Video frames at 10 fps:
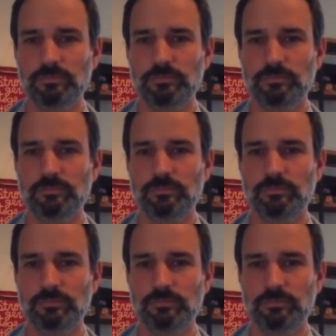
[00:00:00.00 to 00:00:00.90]

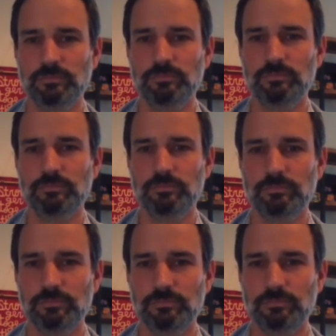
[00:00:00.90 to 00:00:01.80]

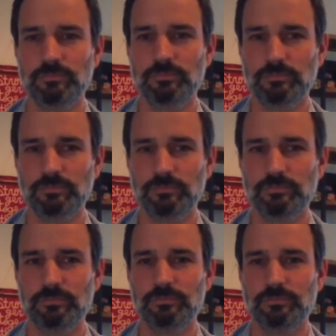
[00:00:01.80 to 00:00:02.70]

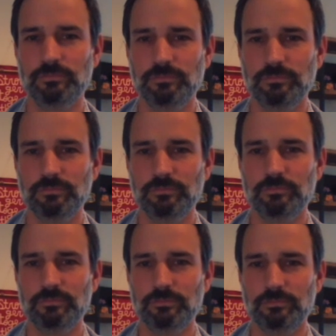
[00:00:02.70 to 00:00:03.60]

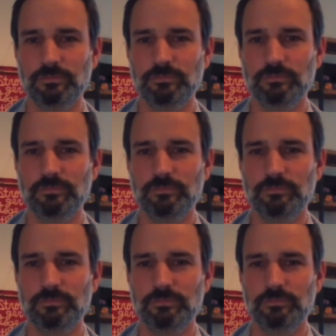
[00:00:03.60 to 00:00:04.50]

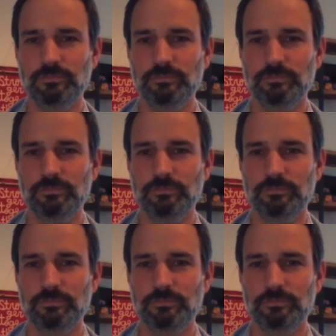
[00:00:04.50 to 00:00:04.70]
(not speaking)